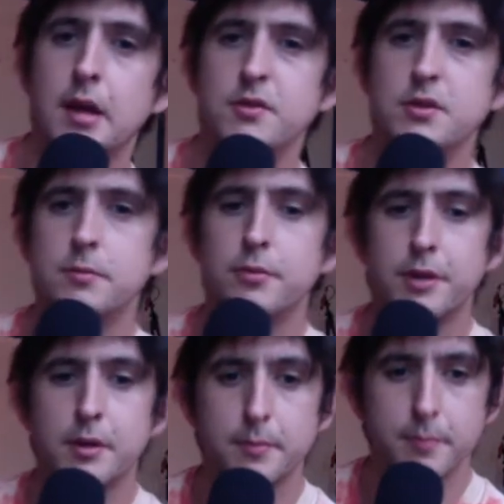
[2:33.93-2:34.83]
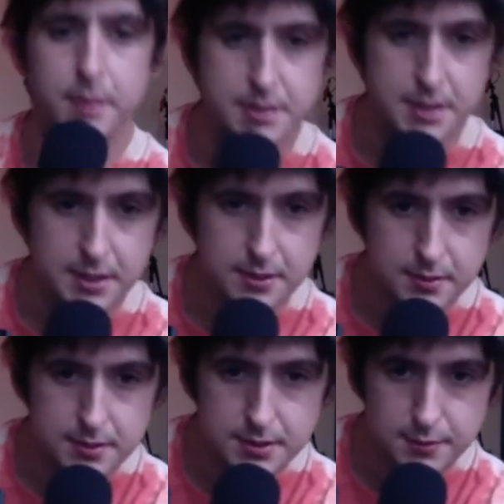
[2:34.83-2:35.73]
De Bruyne as a
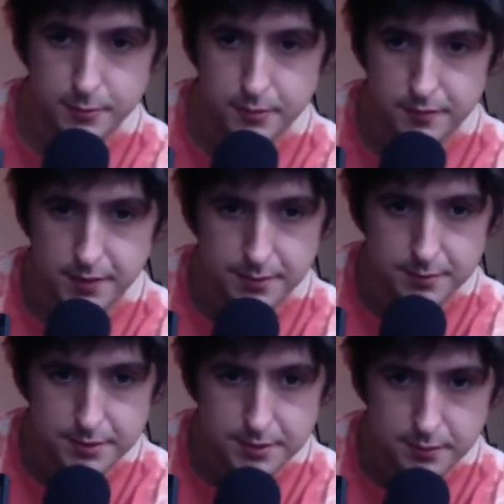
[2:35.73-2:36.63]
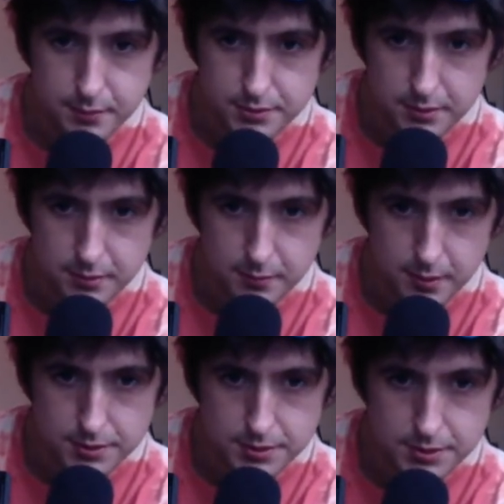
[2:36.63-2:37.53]
kid, as a Liverpool fan, which everyone should go and
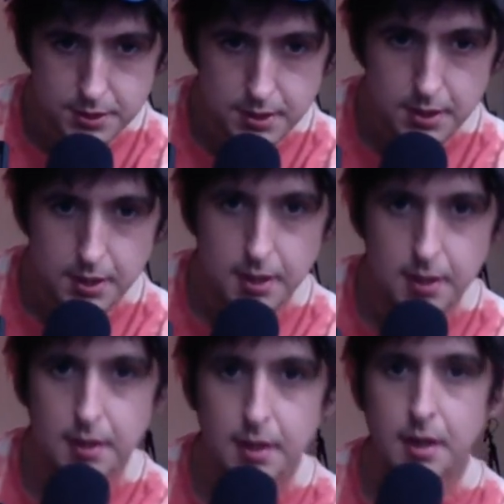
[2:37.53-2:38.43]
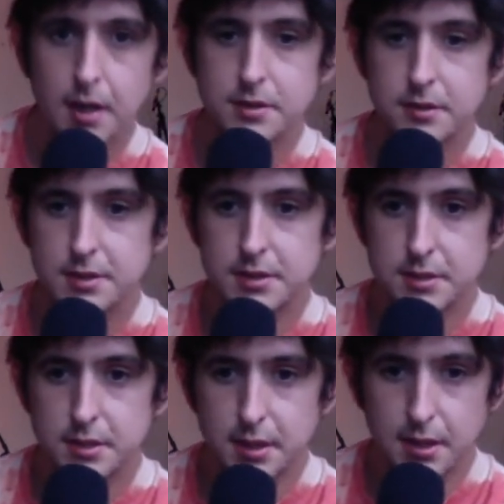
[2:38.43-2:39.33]
watch. So this
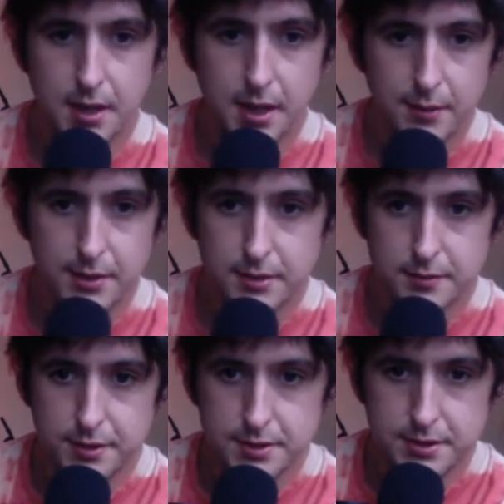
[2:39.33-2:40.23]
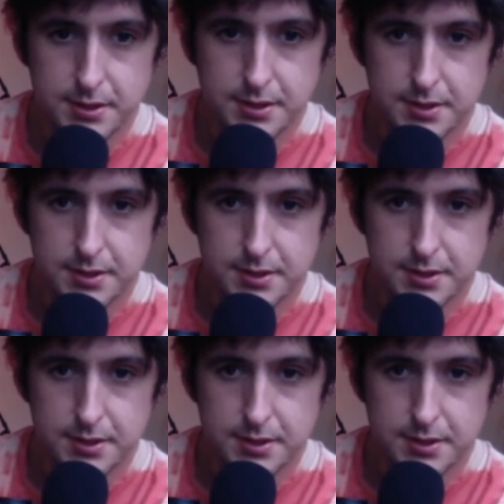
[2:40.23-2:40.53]
is how I live recently.